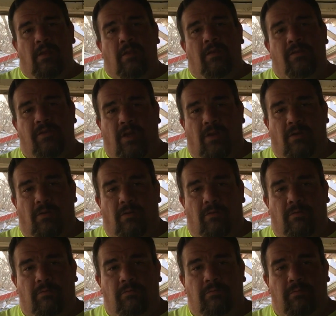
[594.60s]
So
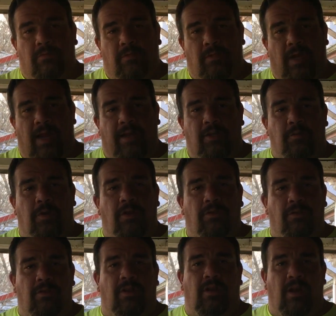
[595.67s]
I just want to
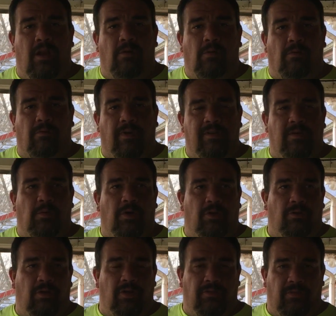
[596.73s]
do this. Another reason I want to
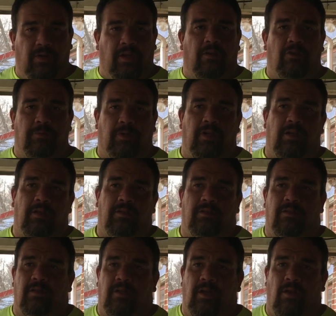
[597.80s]
do this video is
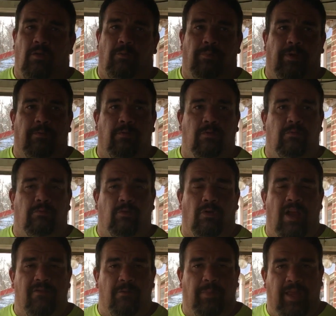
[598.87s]
because, you know, people don't
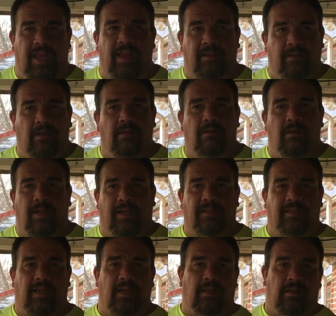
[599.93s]
have a pit. Like I
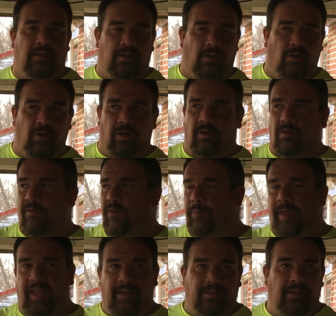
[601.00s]
said earlier, don't have a
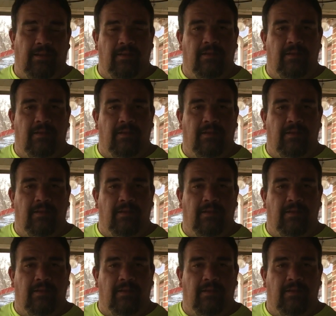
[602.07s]
pit.